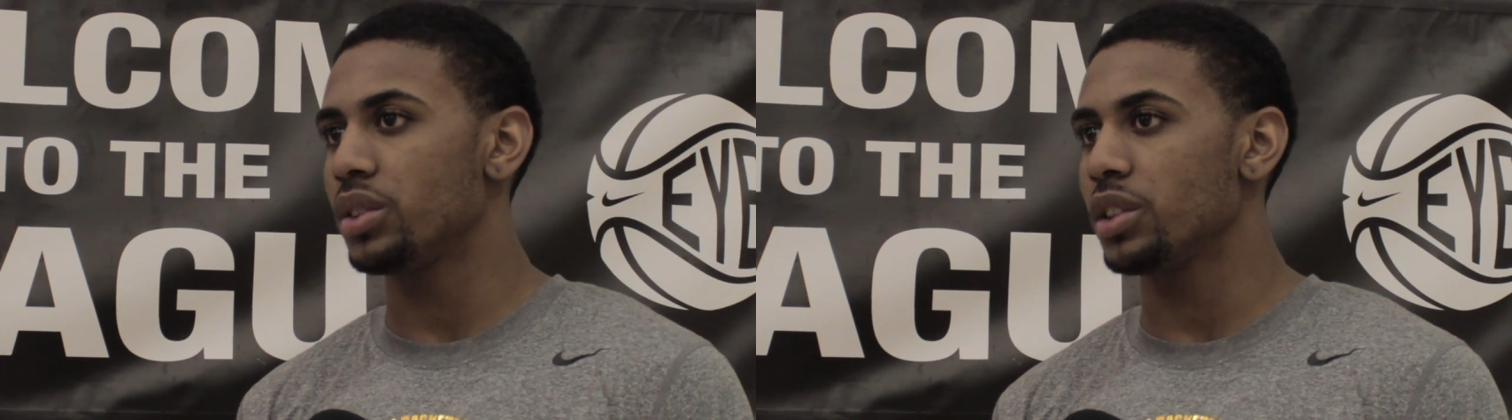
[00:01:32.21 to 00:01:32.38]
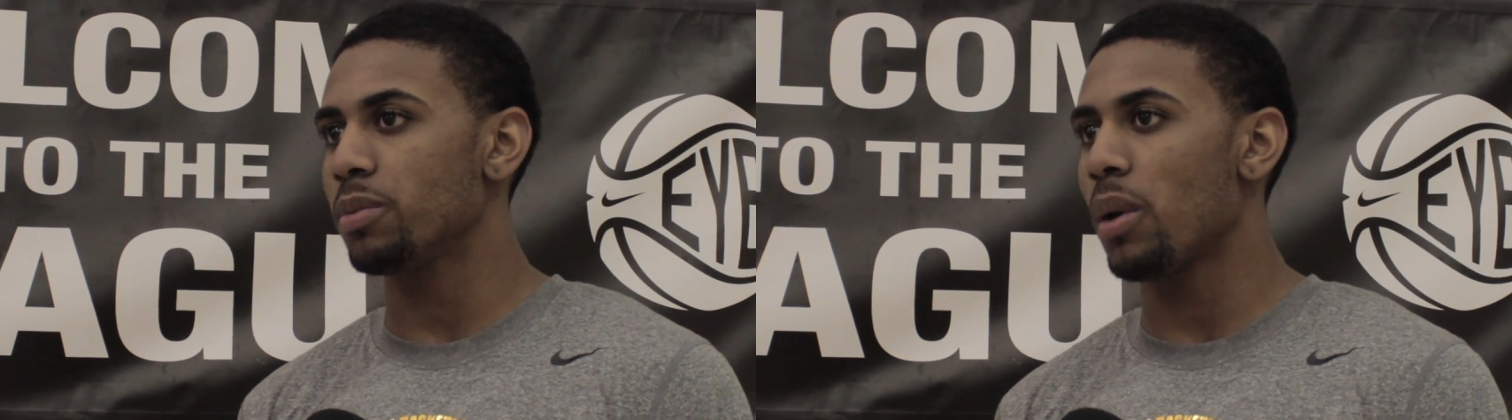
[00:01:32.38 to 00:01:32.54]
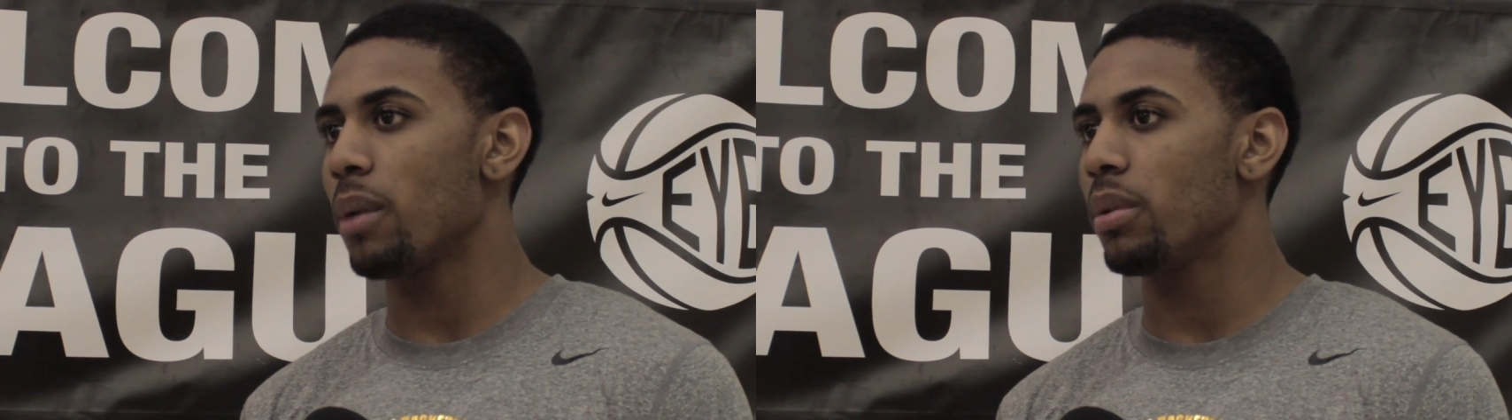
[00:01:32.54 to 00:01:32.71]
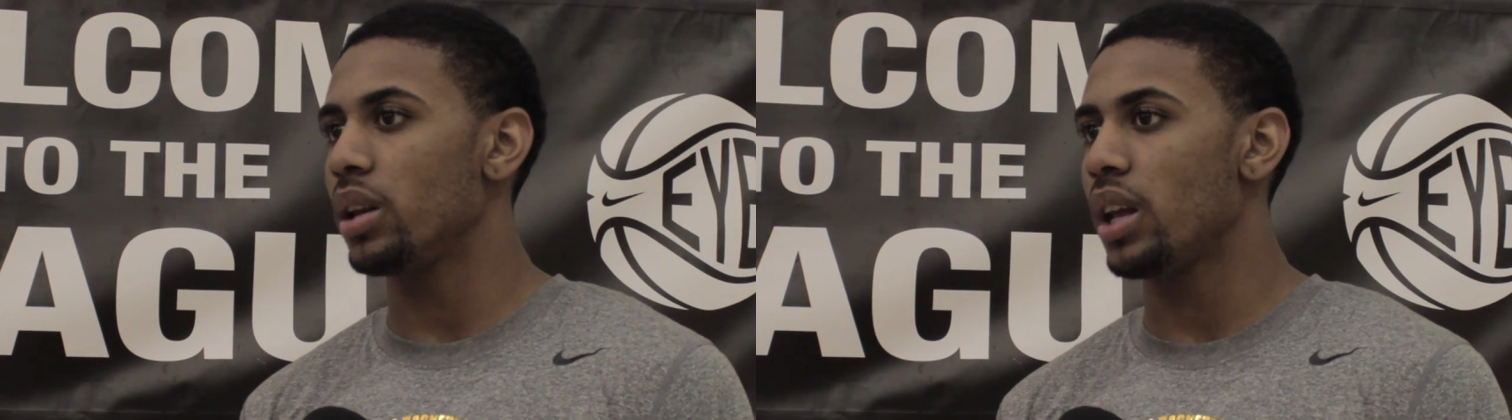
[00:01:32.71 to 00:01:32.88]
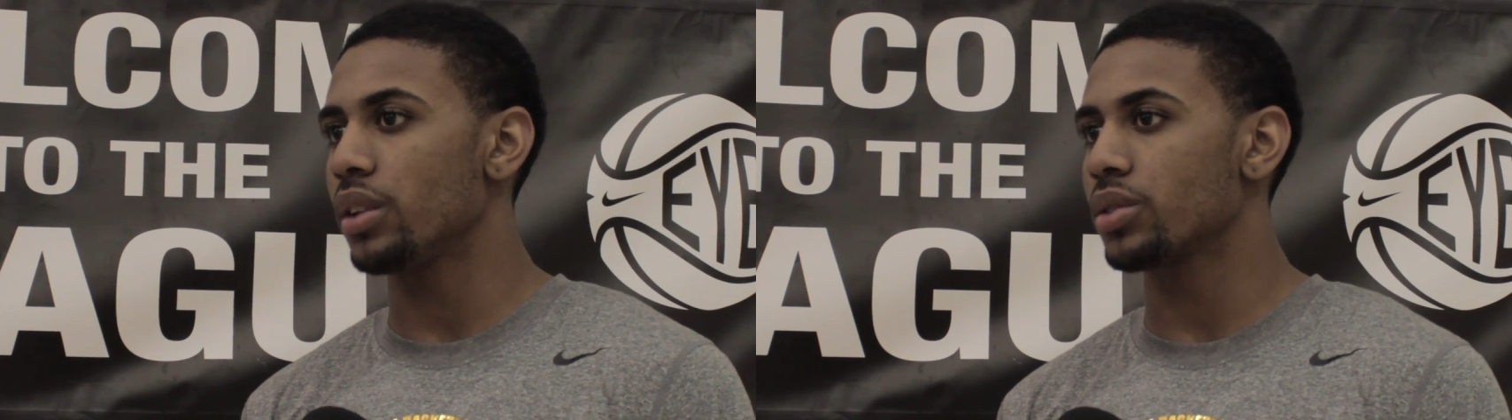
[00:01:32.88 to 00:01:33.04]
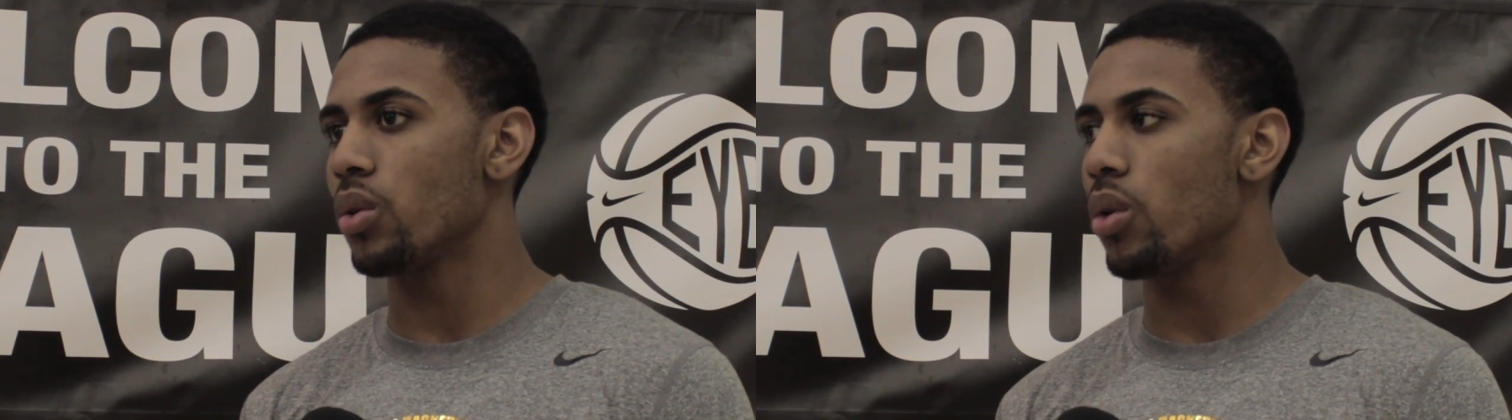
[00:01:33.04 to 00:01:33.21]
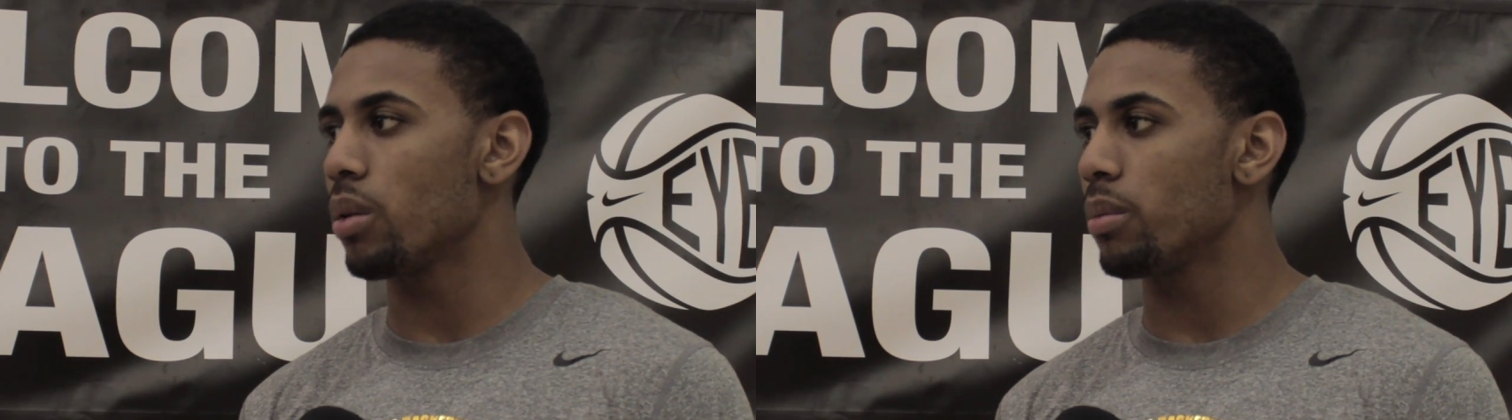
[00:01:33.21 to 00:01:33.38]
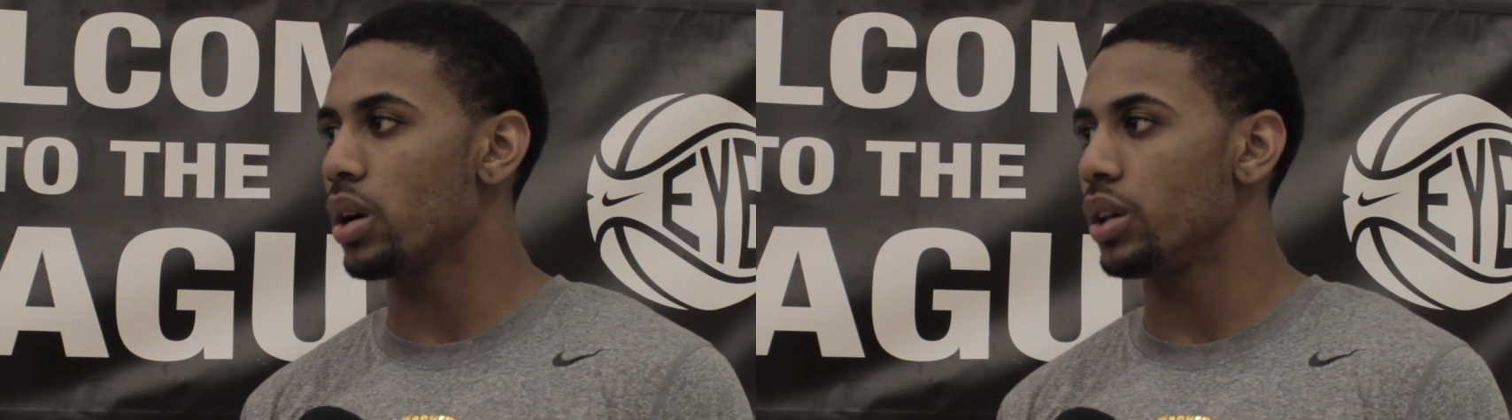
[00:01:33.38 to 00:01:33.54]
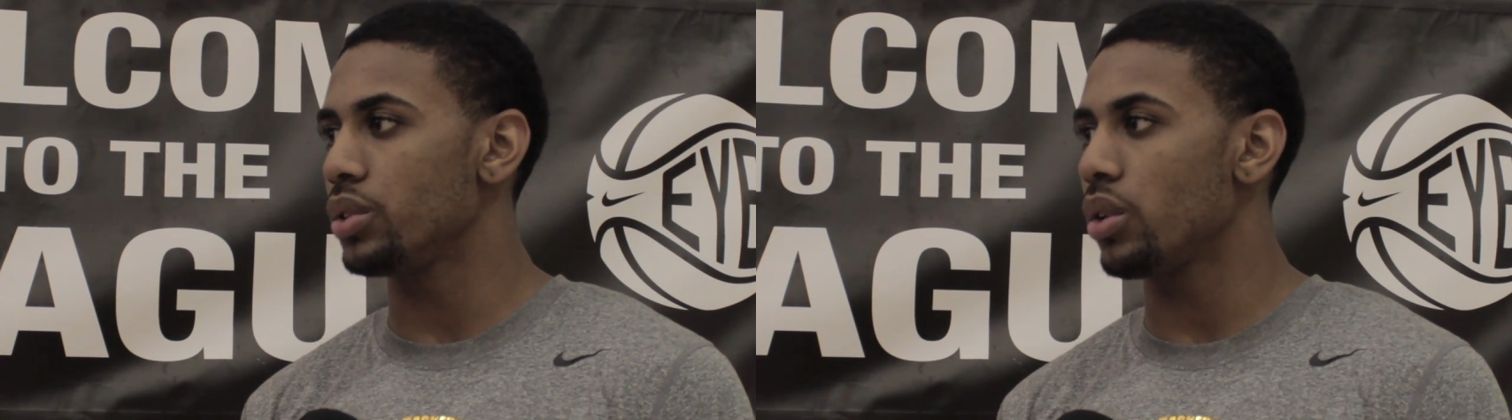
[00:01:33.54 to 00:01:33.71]
just probably less scoring,
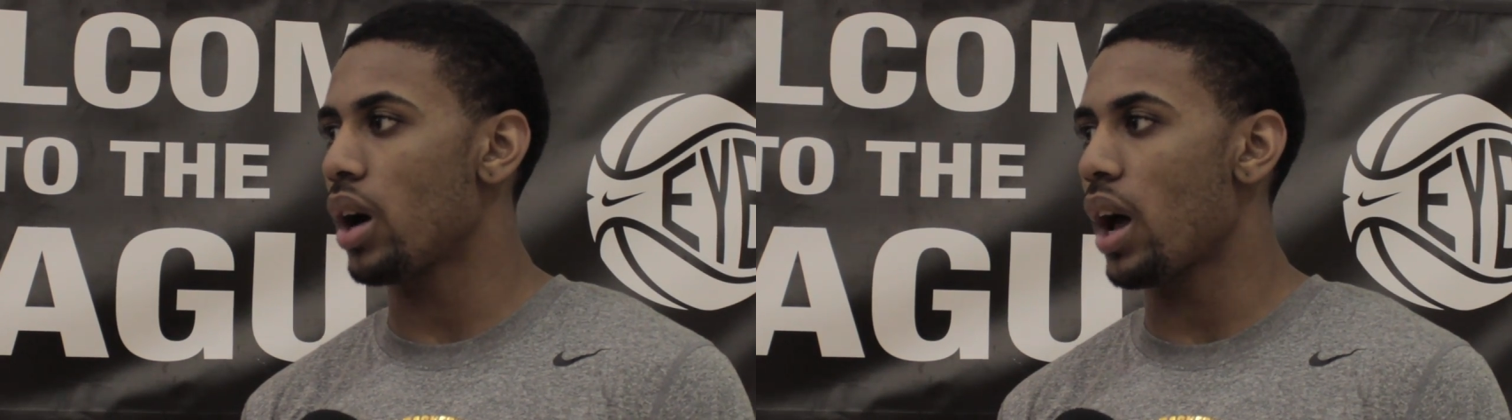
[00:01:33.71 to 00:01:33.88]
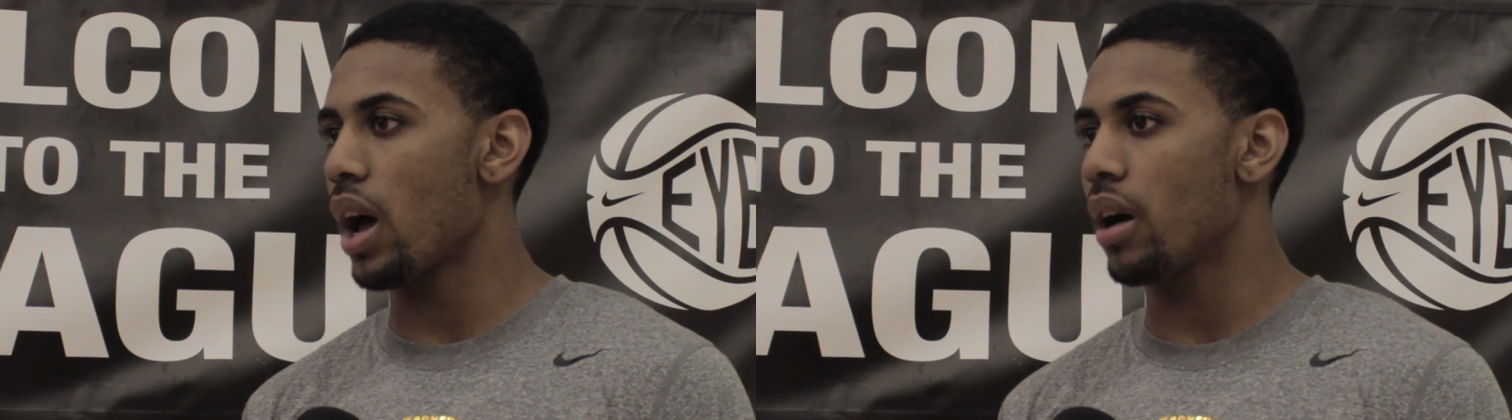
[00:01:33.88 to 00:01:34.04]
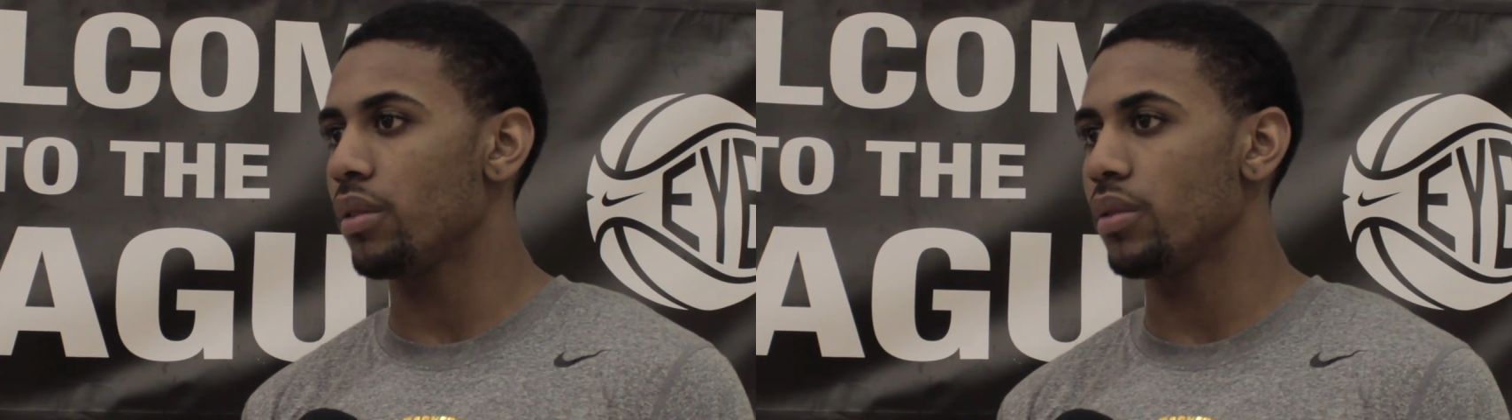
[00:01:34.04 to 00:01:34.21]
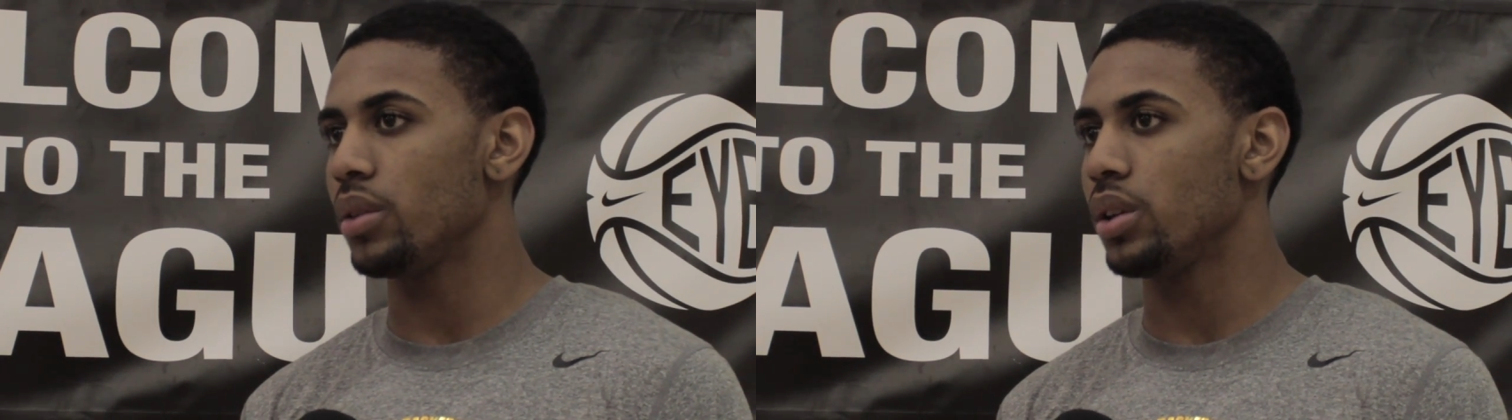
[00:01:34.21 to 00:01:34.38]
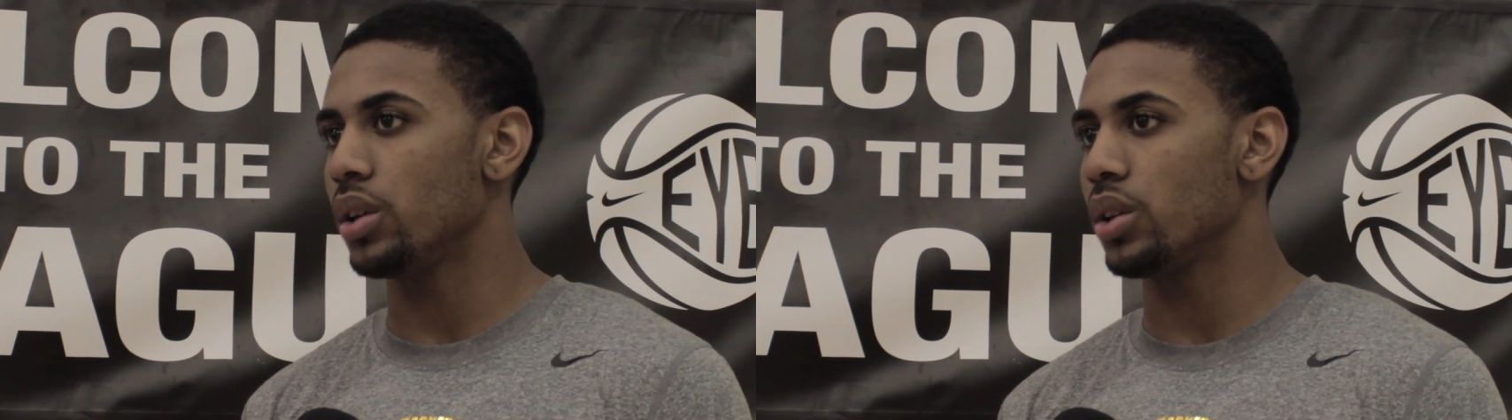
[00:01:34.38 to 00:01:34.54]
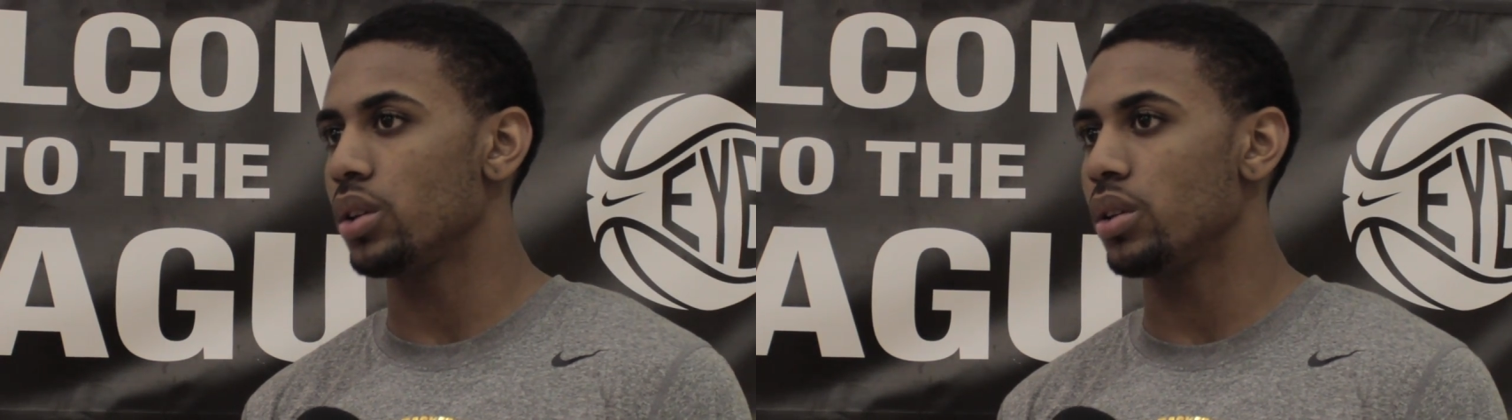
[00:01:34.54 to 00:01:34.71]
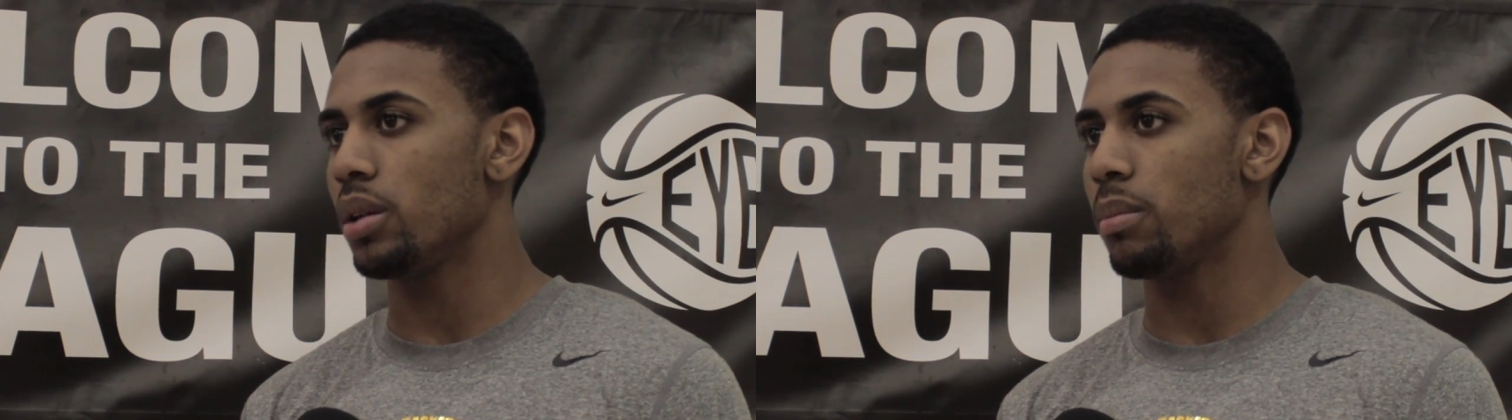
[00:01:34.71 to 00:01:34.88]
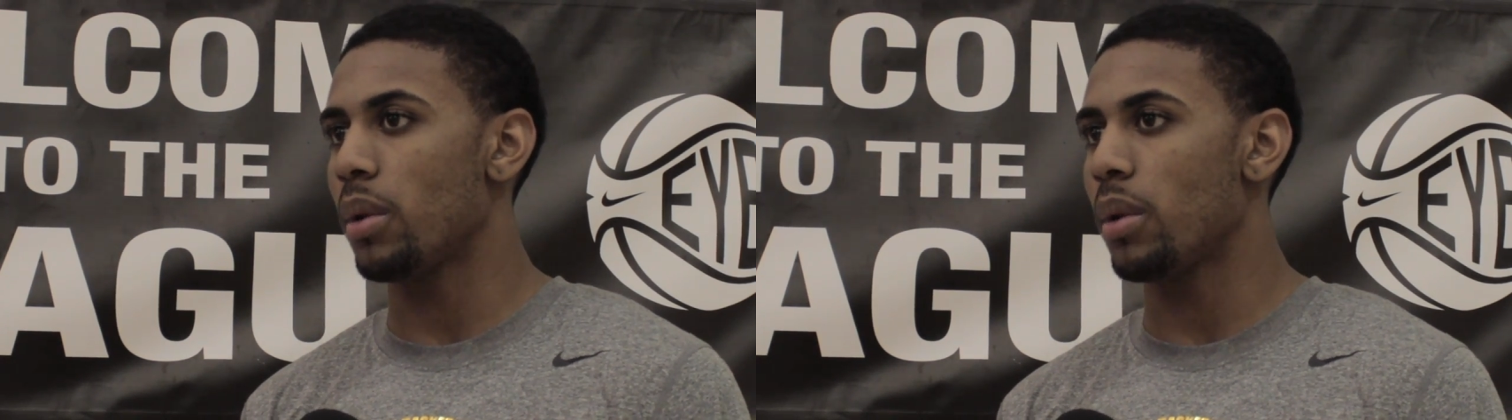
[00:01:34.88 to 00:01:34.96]
because you'll have the, the